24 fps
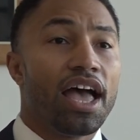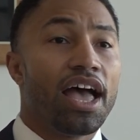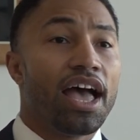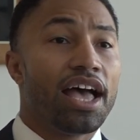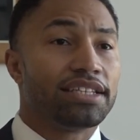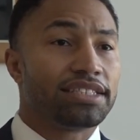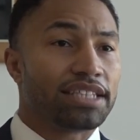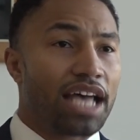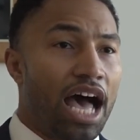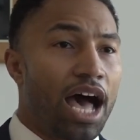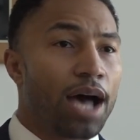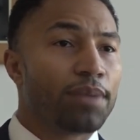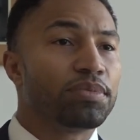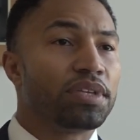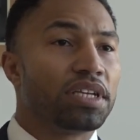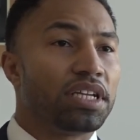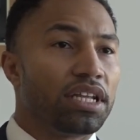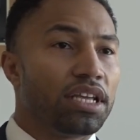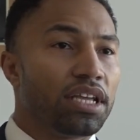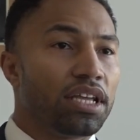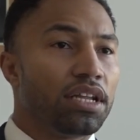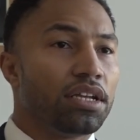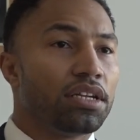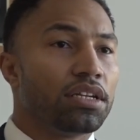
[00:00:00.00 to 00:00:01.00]
has
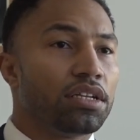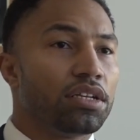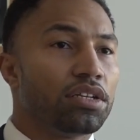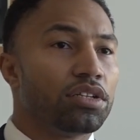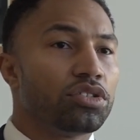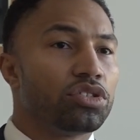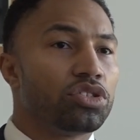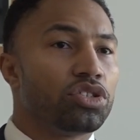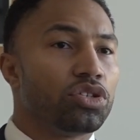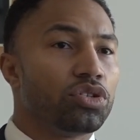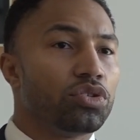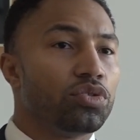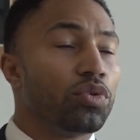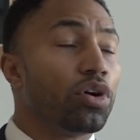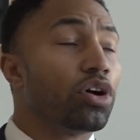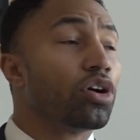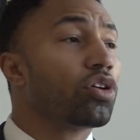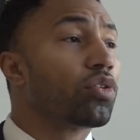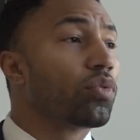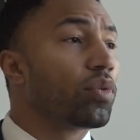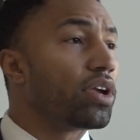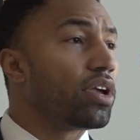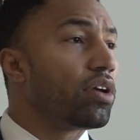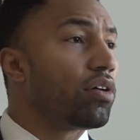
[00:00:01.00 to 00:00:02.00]
opted in to
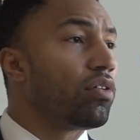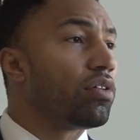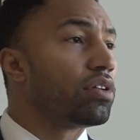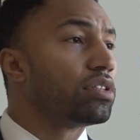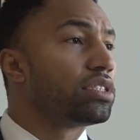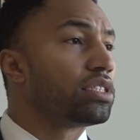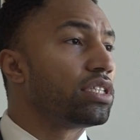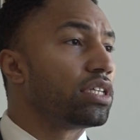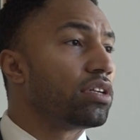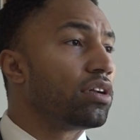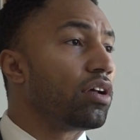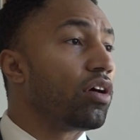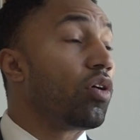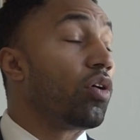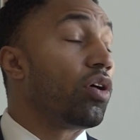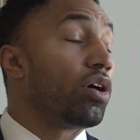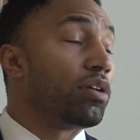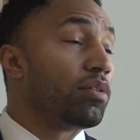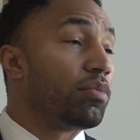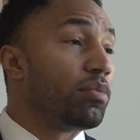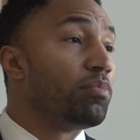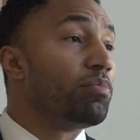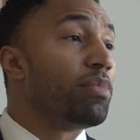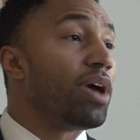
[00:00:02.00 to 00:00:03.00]
agree on,
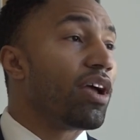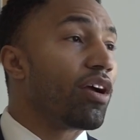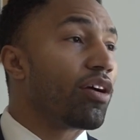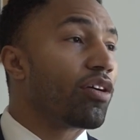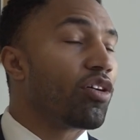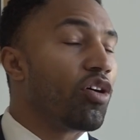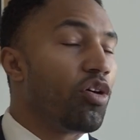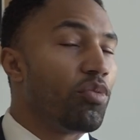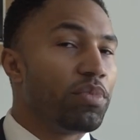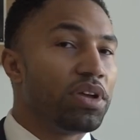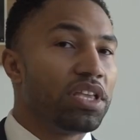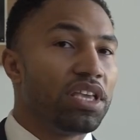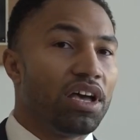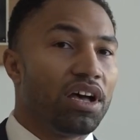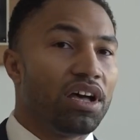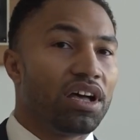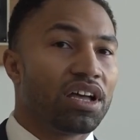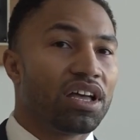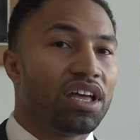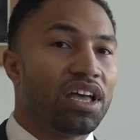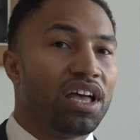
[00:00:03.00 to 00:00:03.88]
on Mayor Coleman Young.